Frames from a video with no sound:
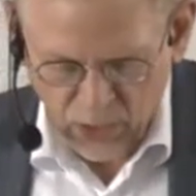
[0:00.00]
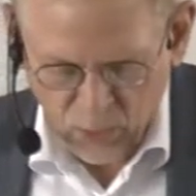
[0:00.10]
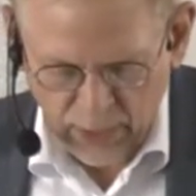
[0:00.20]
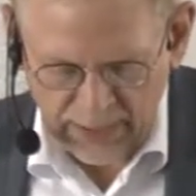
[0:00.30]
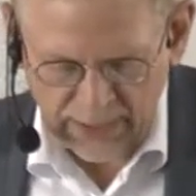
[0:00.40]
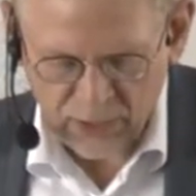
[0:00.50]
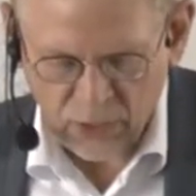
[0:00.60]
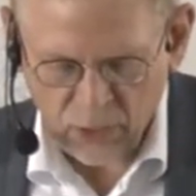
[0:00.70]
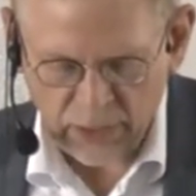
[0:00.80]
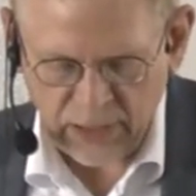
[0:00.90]
while
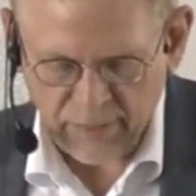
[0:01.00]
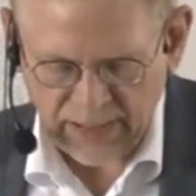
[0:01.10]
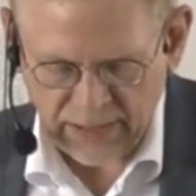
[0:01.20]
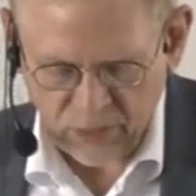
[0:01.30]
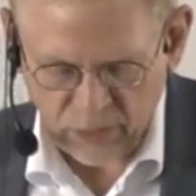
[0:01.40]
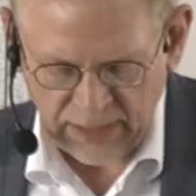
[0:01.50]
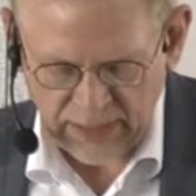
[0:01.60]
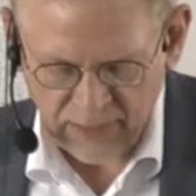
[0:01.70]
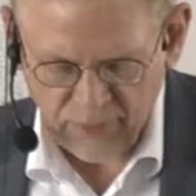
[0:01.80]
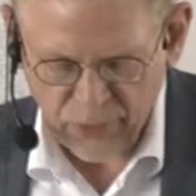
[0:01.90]
historical
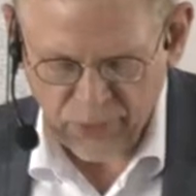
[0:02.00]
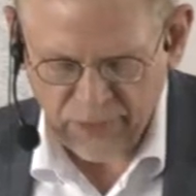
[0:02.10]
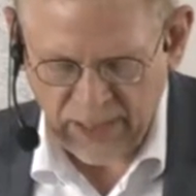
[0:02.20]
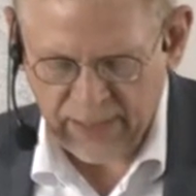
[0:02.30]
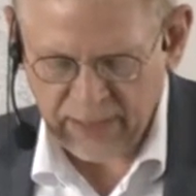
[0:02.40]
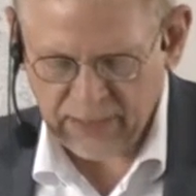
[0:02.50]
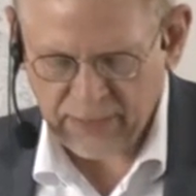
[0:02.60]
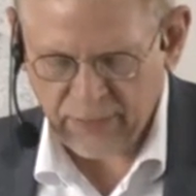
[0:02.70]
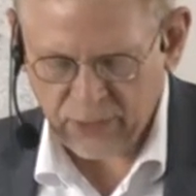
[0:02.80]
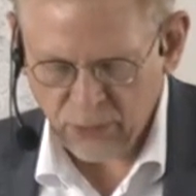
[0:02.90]
materialism provides
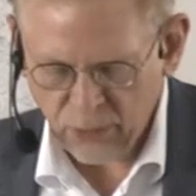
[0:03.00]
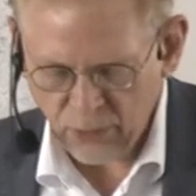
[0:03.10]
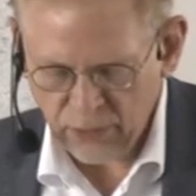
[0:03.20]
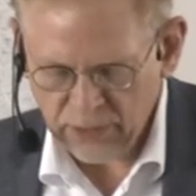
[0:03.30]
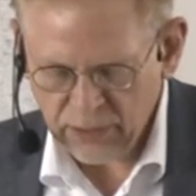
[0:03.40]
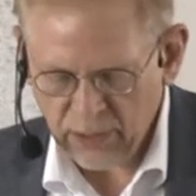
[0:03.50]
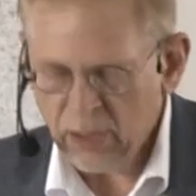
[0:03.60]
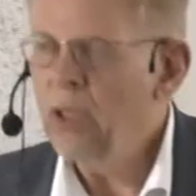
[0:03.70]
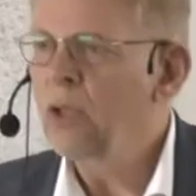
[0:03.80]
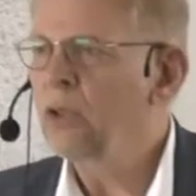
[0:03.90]
the tools
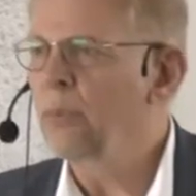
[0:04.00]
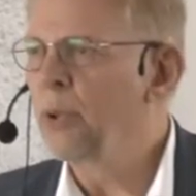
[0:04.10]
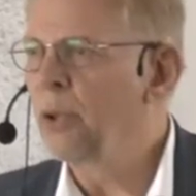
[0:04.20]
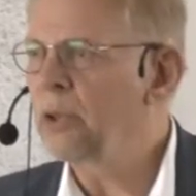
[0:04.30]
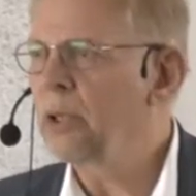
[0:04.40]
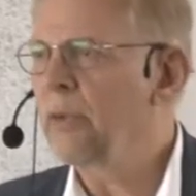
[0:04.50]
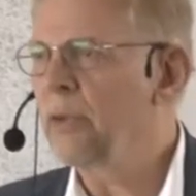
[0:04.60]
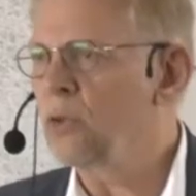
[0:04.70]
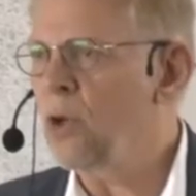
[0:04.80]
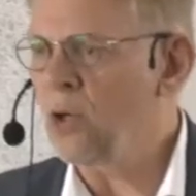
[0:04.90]
to put
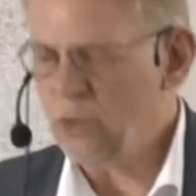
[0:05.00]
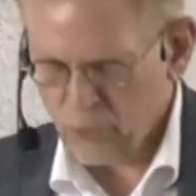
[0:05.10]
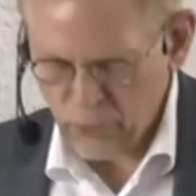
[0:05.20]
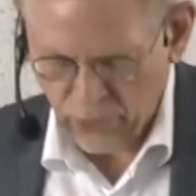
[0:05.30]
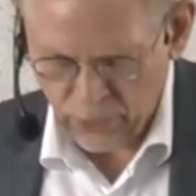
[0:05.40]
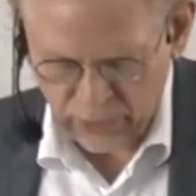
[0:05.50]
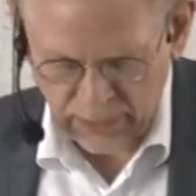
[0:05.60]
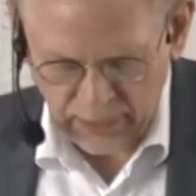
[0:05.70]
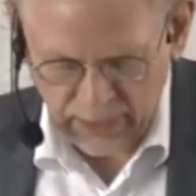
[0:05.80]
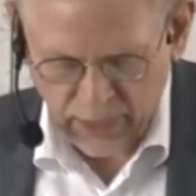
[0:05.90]
the wrong
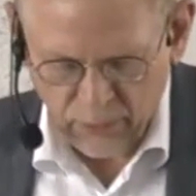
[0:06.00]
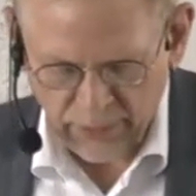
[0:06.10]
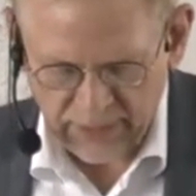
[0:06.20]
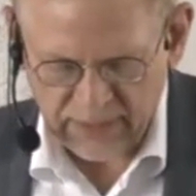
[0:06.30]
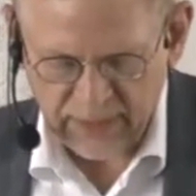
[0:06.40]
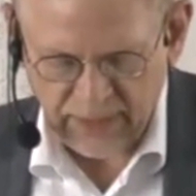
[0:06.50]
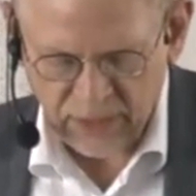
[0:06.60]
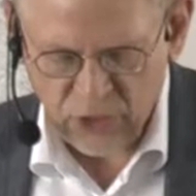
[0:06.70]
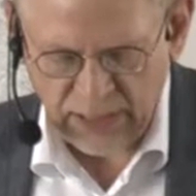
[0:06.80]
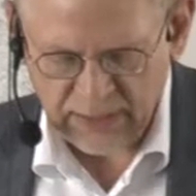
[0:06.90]
world with its
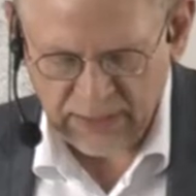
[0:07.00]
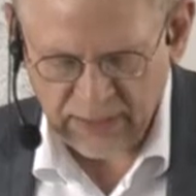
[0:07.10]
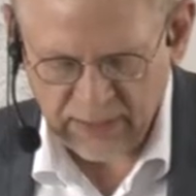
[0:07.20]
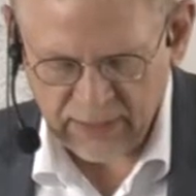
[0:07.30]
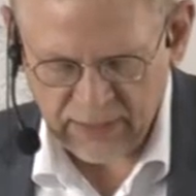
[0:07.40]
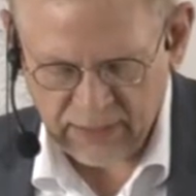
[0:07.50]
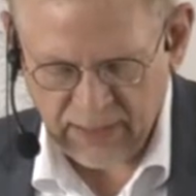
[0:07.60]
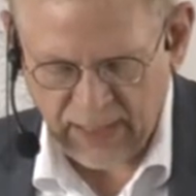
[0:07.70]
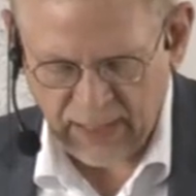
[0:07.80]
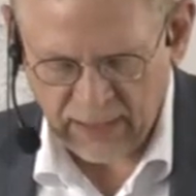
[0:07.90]
injustices
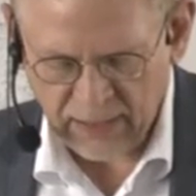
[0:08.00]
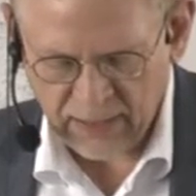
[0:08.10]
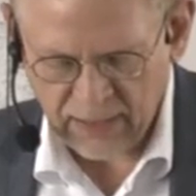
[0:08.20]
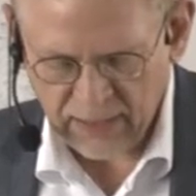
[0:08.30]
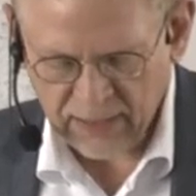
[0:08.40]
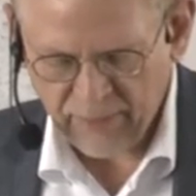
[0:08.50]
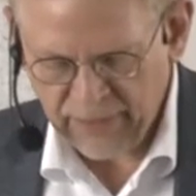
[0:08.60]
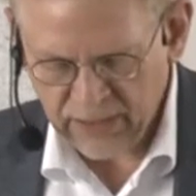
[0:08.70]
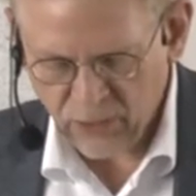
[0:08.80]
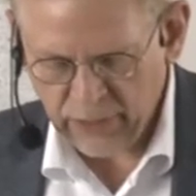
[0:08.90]
and its
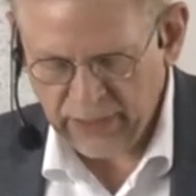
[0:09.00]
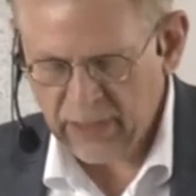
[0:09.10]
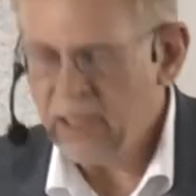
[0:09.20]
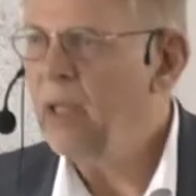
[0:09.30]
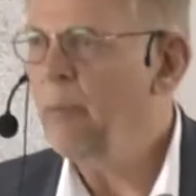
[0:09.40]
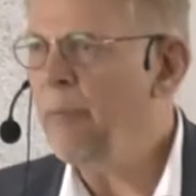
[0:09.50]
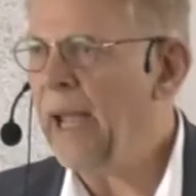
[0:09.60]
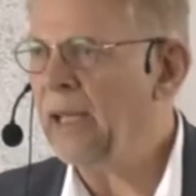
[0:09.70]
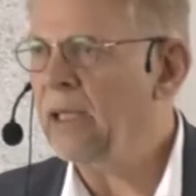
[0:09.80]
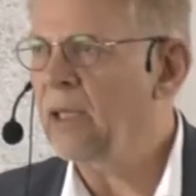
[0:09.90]
misery
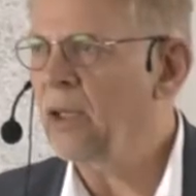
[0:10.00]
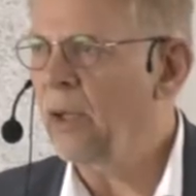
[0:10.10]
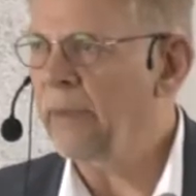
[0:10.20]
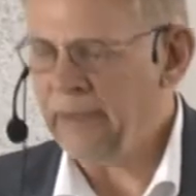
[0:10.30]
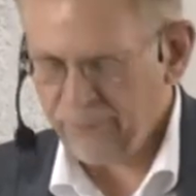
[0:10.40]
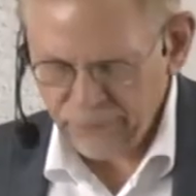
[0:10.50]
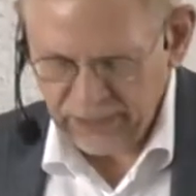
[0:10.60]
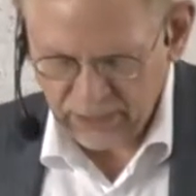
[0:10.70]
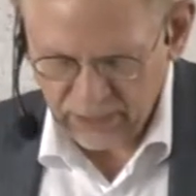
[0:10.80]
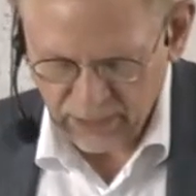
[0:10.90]
back on their
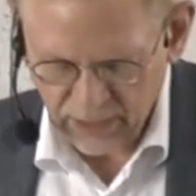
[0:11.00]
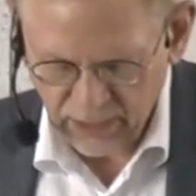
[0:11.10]
feet,